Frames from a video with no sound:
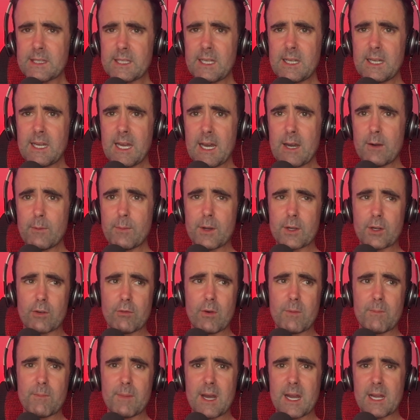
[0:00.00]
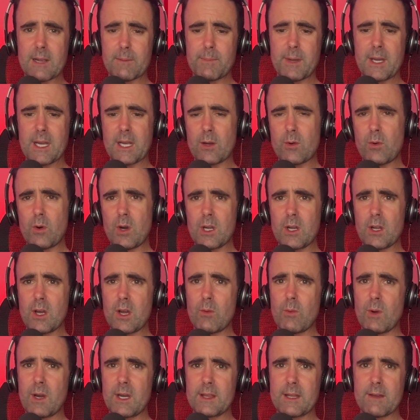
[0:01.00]
Albert Grombeck being quite
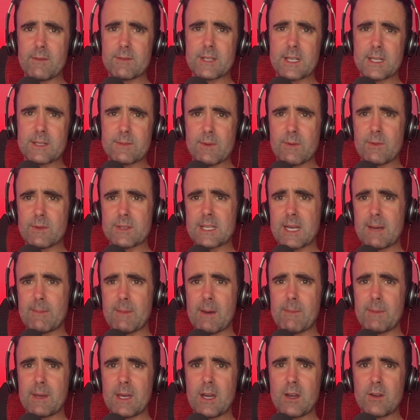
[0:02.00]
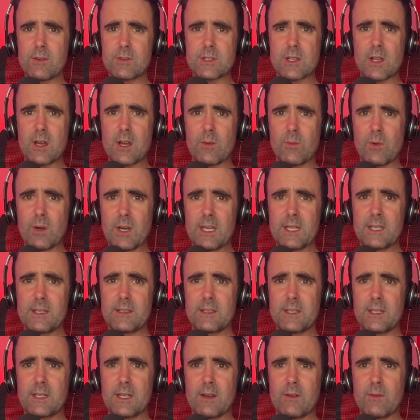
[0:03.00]
lightweight, and they were saying to me, well, Sam Amio's lightweight.
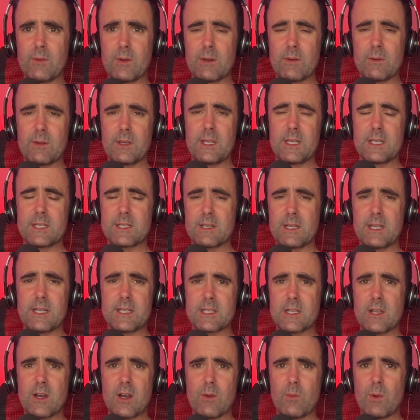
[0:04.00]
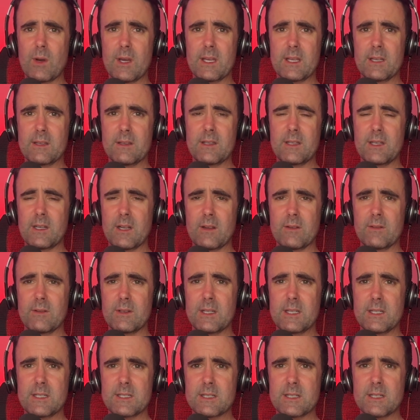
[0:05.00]
He's lightweight.
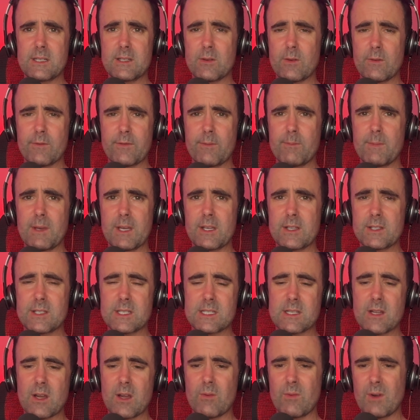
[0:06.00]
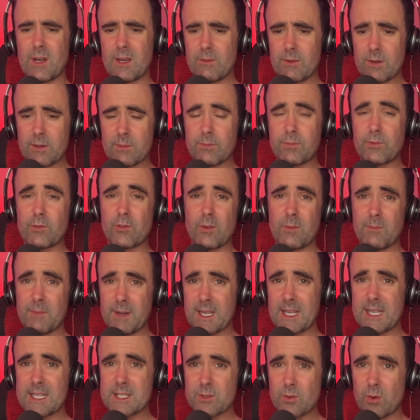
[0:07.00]
He's not for me because he's lightweight. Well,
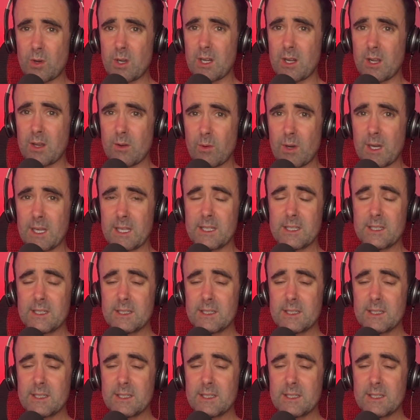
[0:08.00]
Grombeck is quite lightweight.